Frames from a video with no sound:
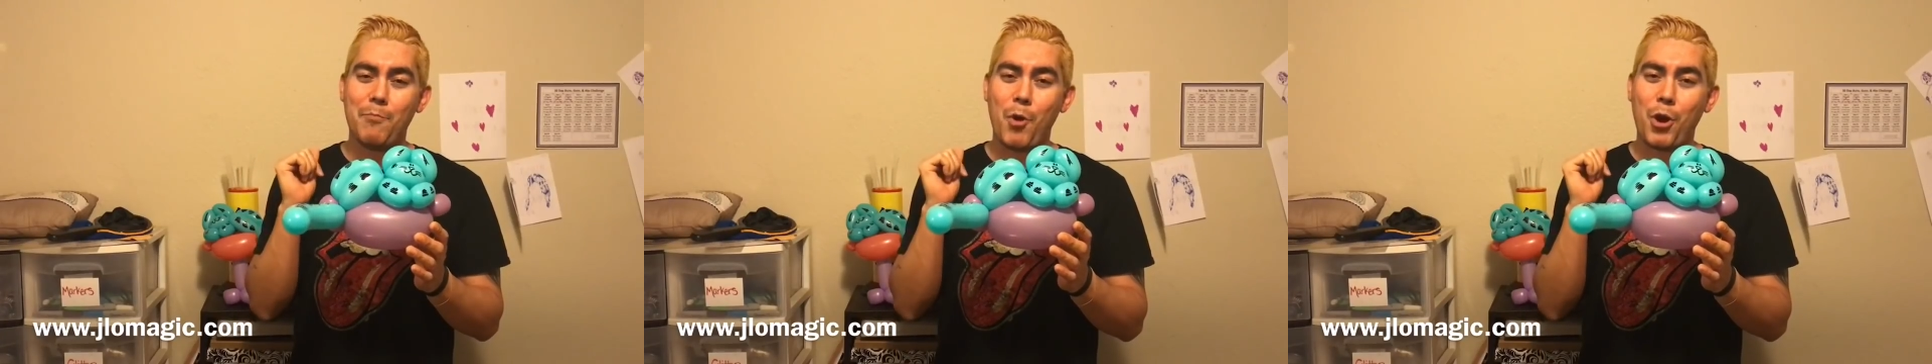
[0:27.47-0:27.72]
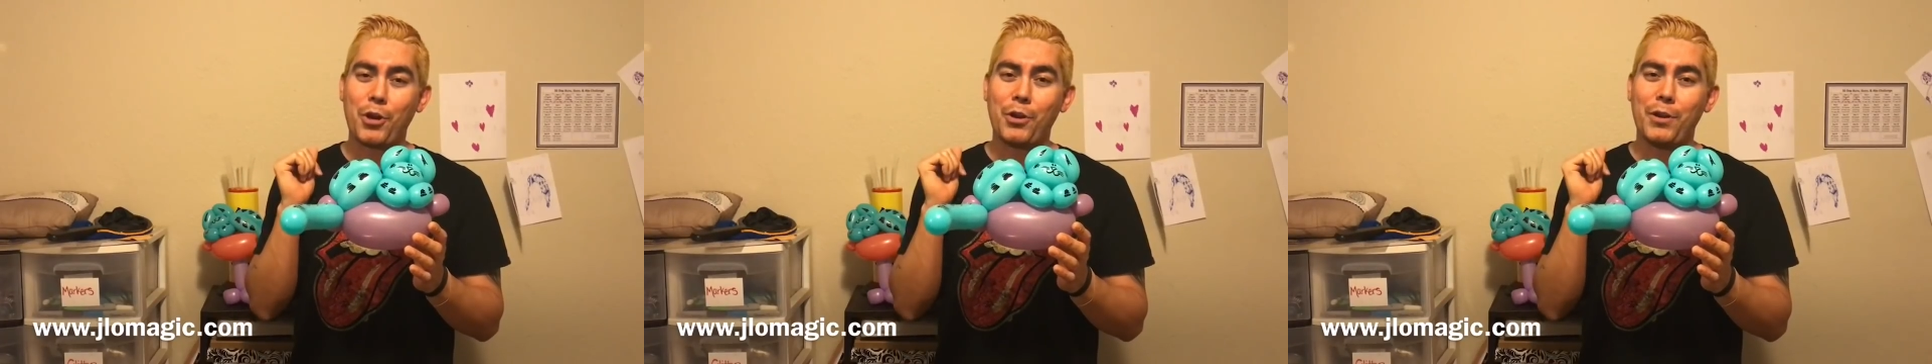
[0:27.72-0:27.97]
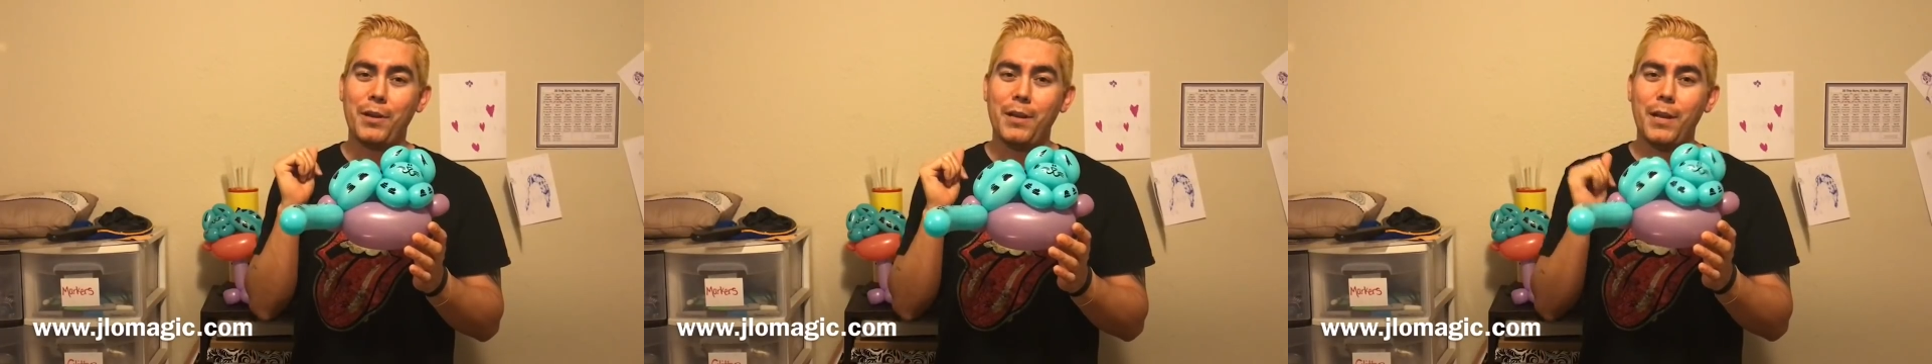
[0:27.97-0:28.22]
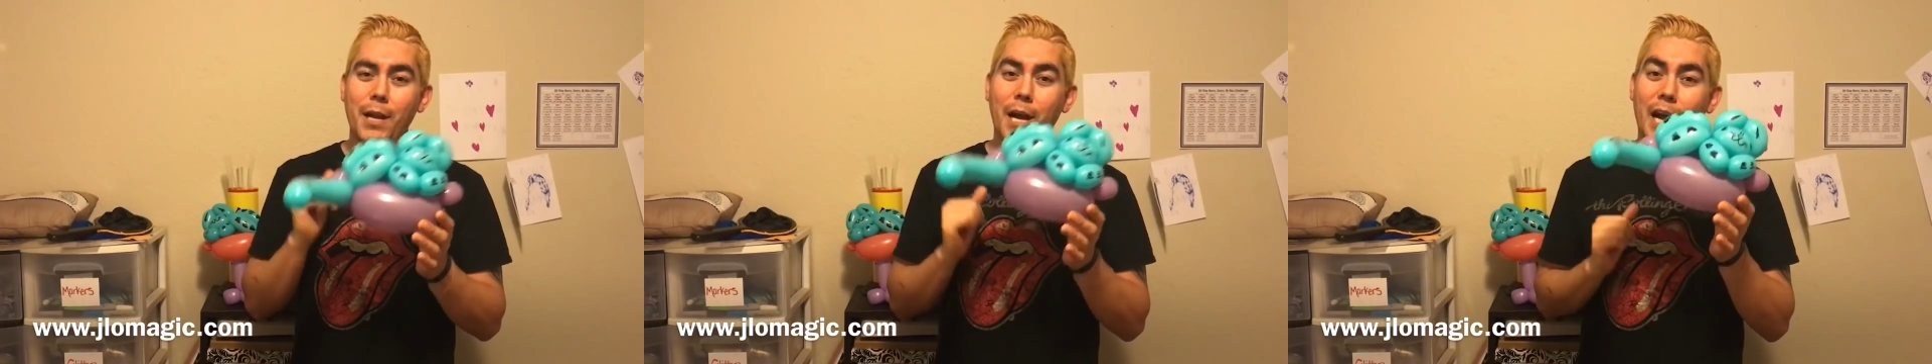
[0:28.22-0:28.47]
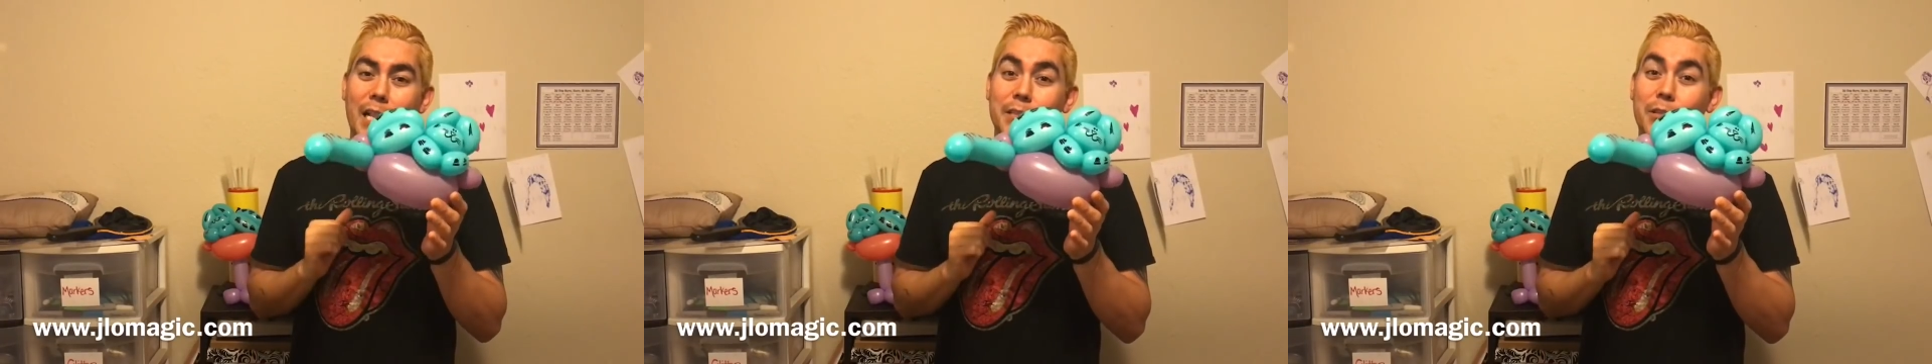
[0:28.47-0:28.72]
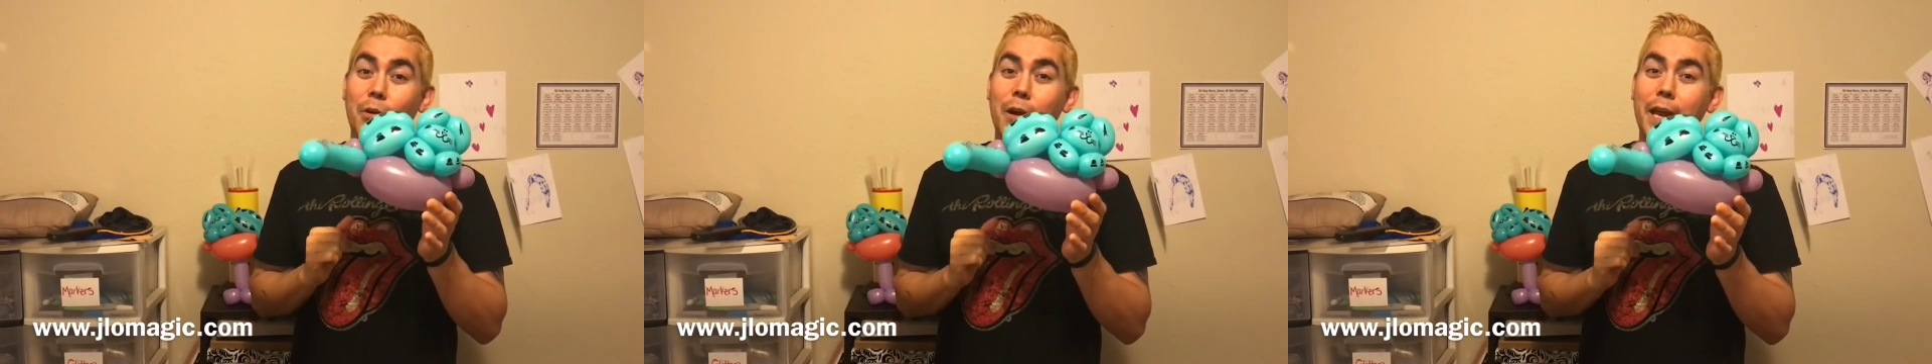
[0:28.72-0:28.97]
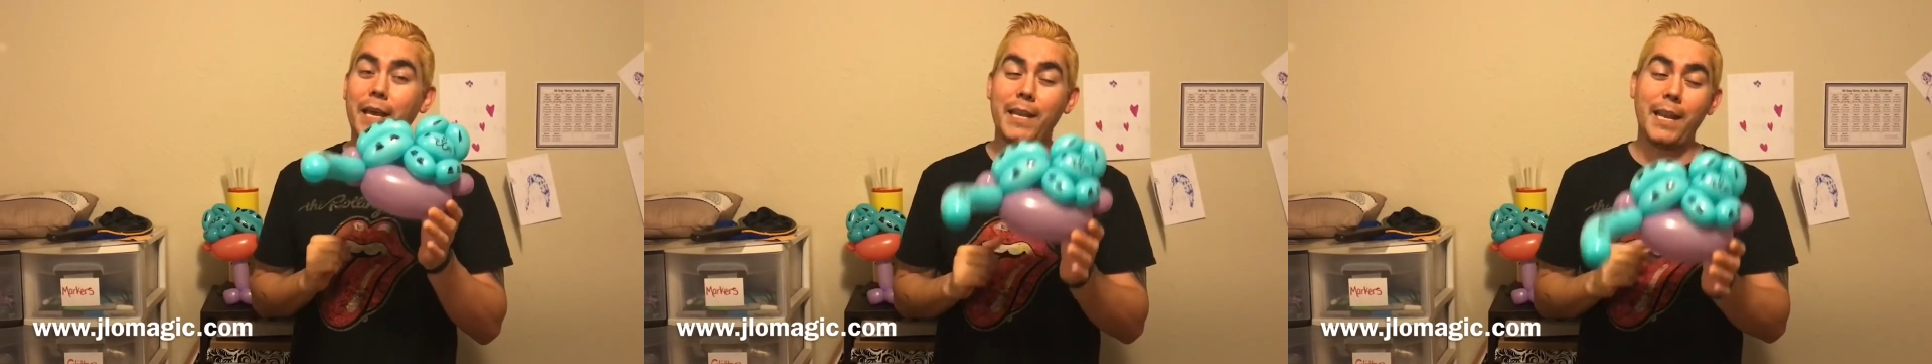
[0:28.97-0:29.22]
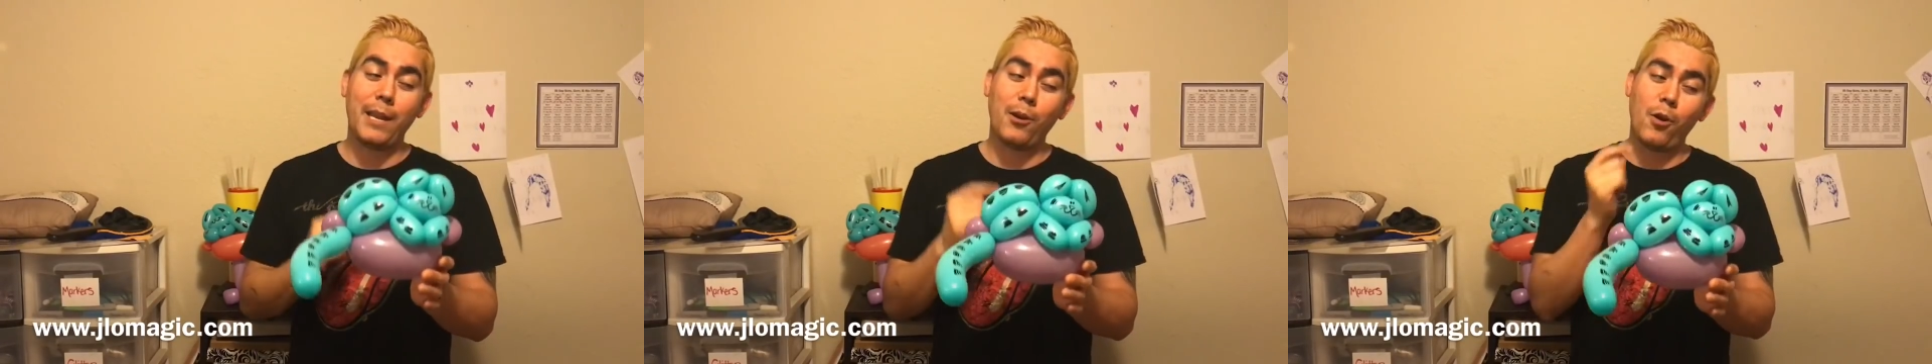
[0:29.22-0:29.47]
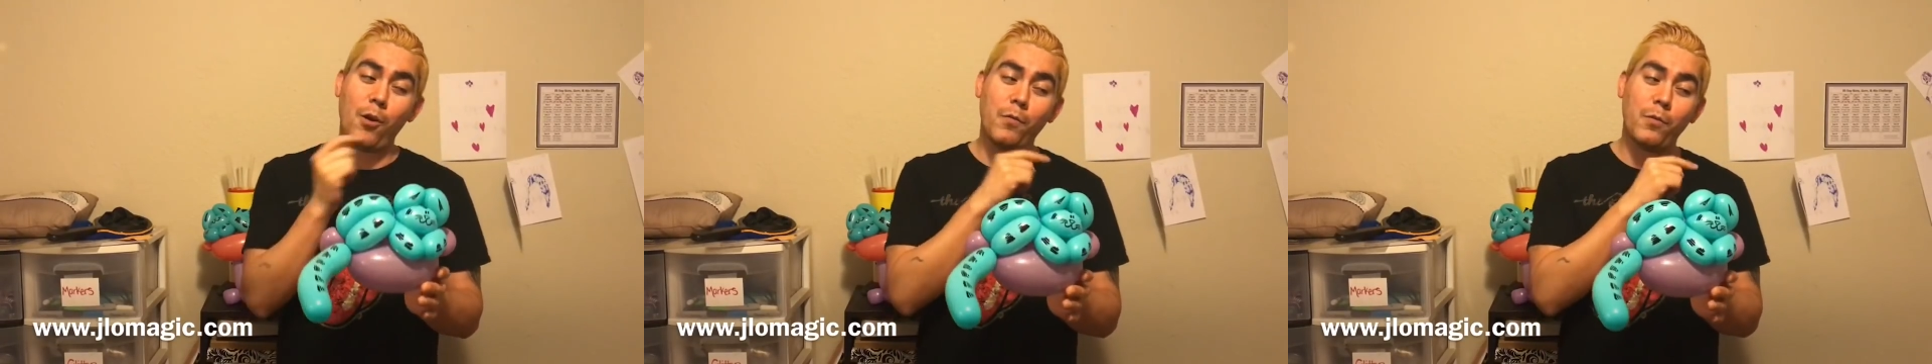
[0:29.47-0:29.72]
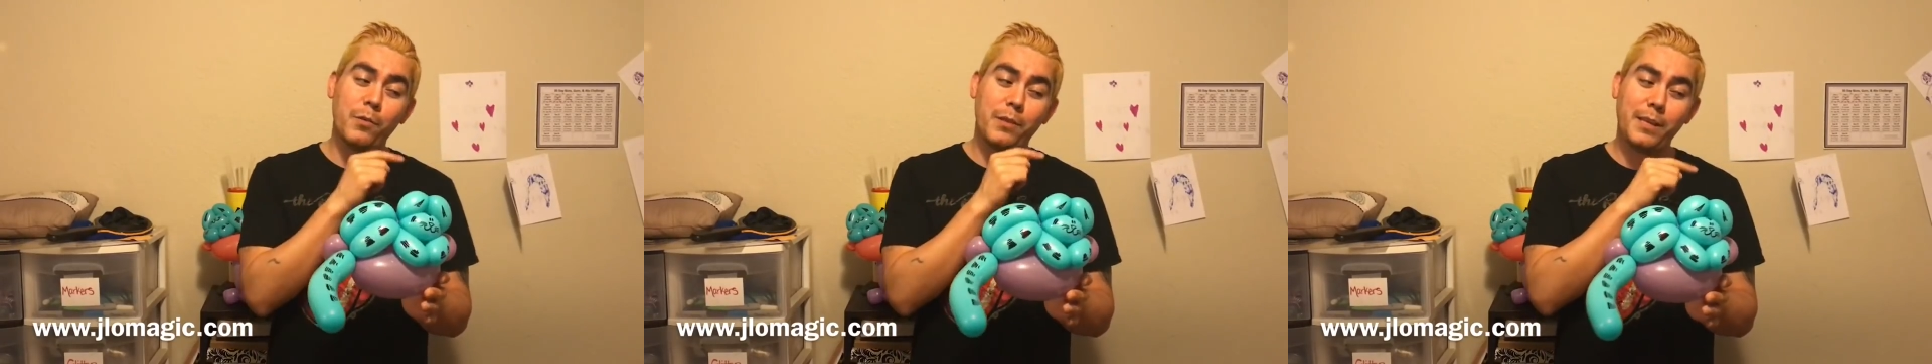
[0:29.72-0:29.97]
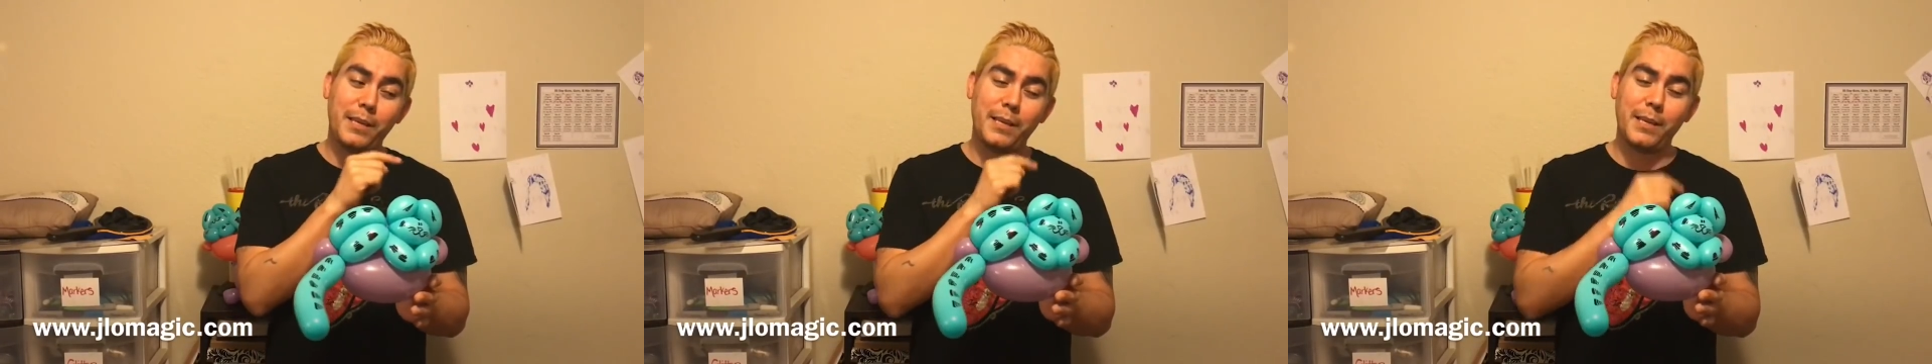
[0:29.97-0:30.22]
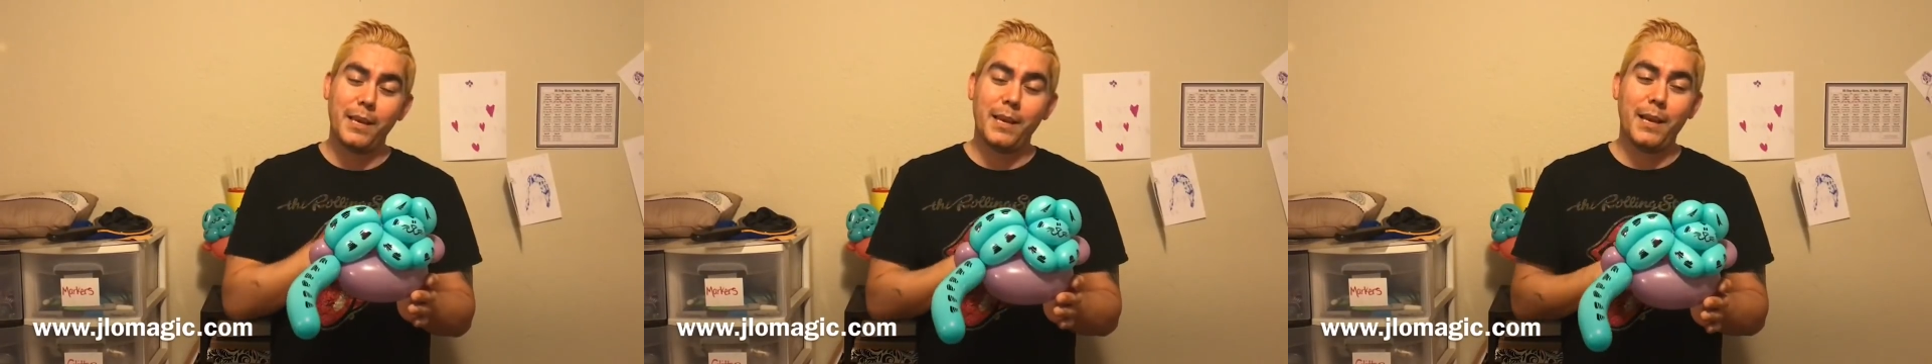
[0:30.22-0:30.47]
marker. Let's go ahead and go over the